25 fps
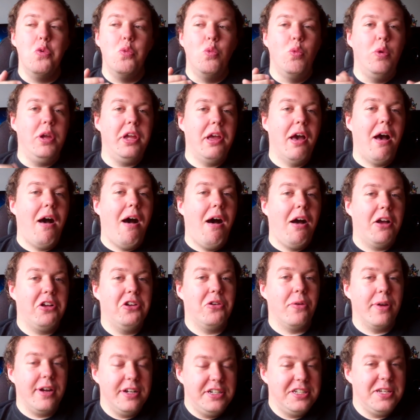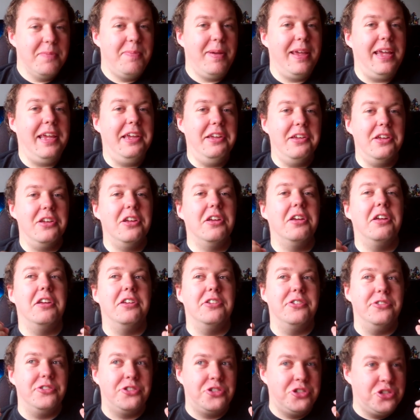We are going to be
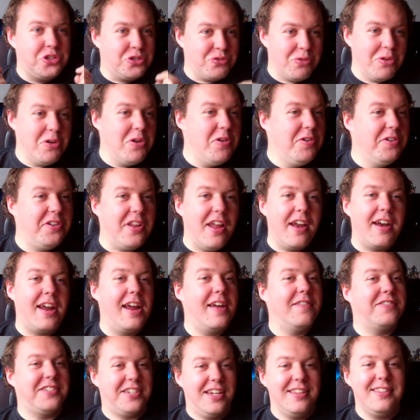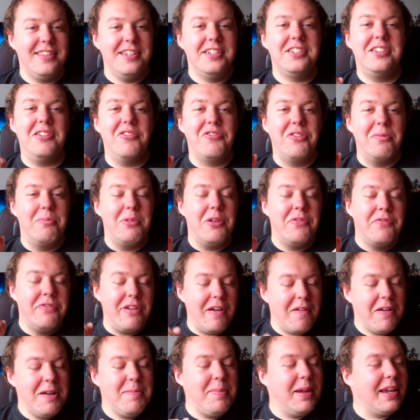screwed, and I have said this from the
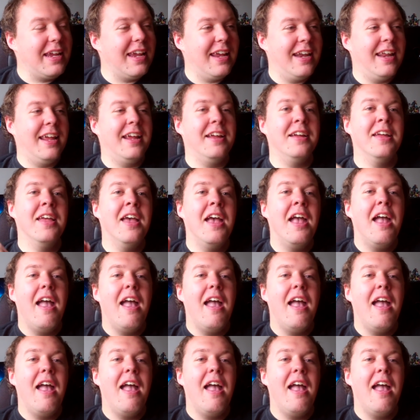very beginning.